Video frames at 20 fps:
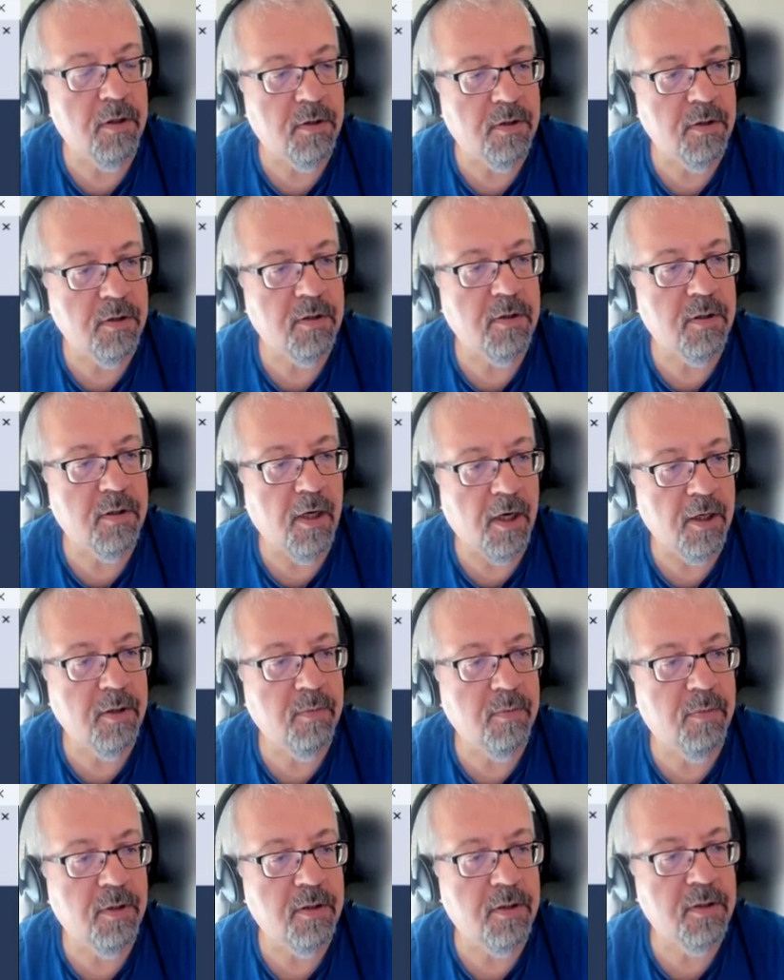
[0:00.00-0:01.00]
And this
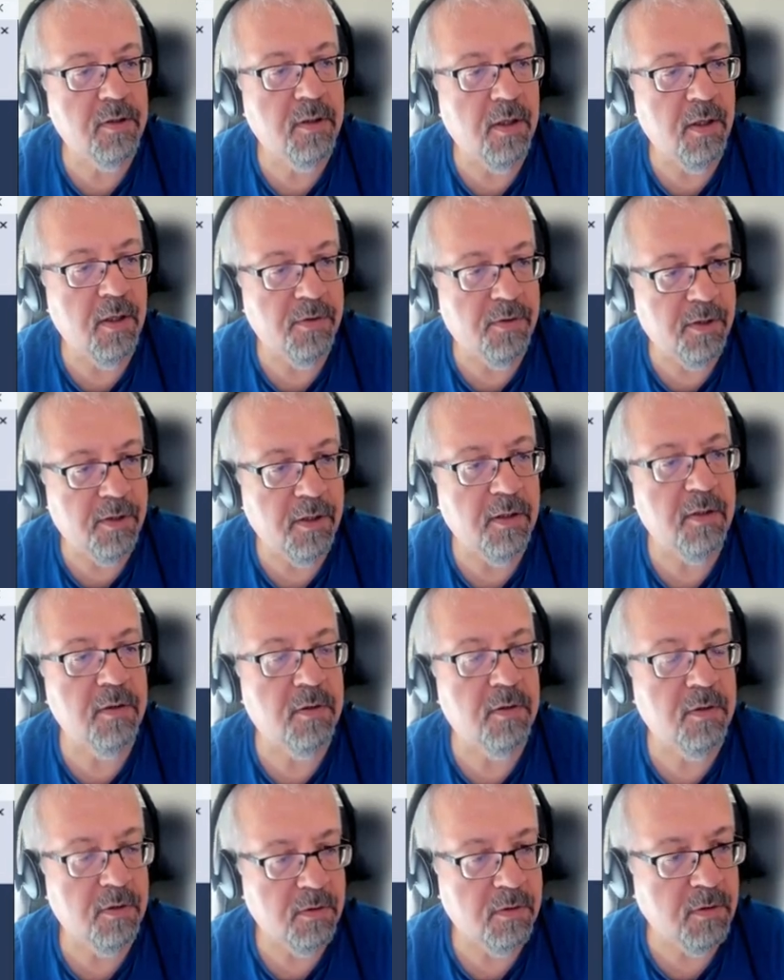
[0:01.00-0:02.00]
database
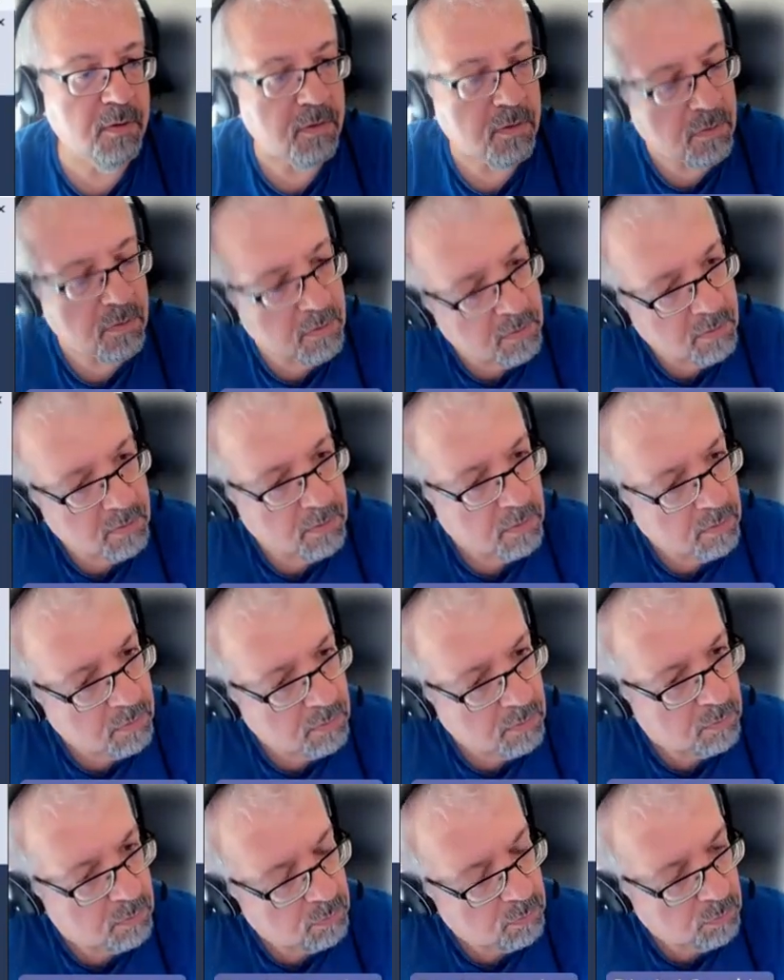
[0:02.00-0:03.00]
contains the
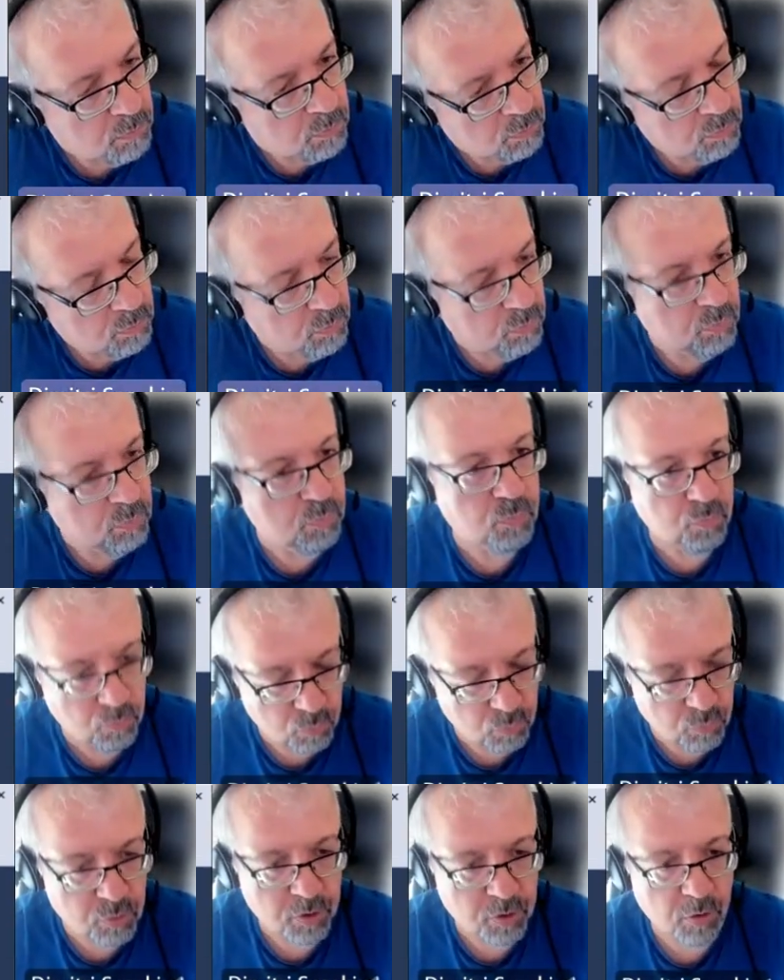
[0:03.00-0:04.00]

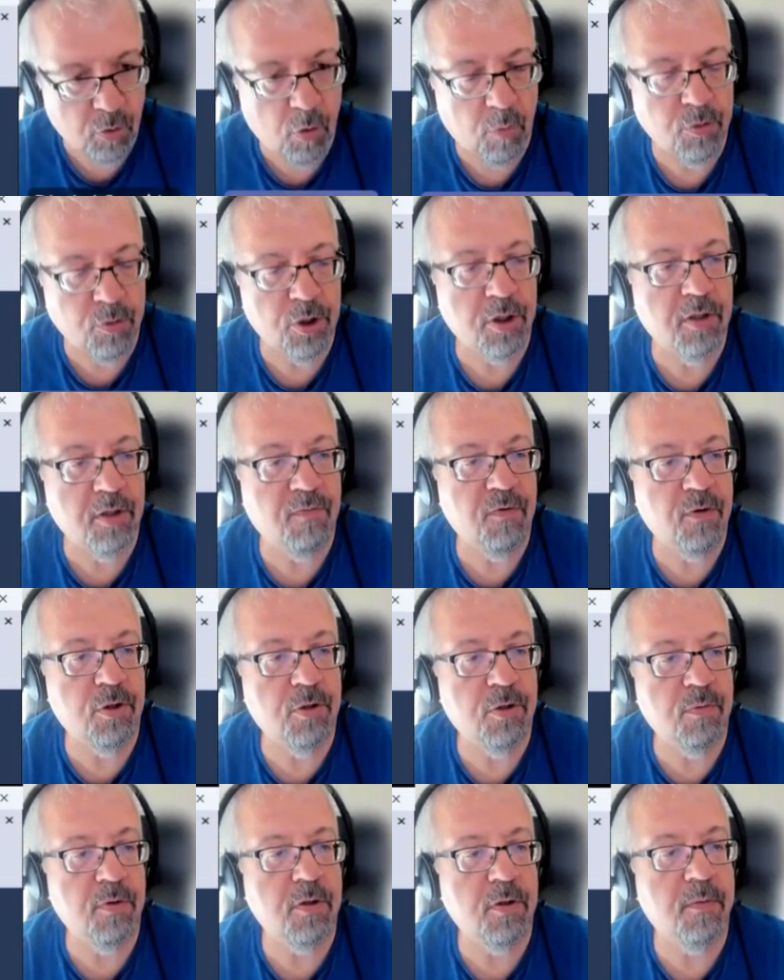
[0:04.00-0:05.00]
object
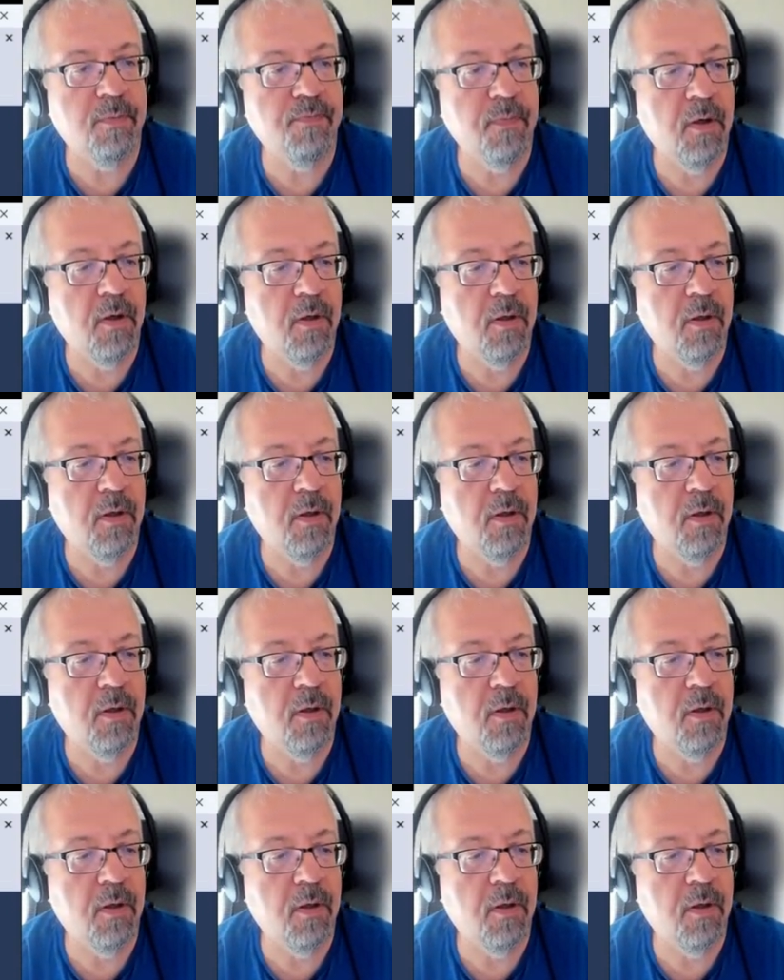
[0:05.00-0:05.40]
which we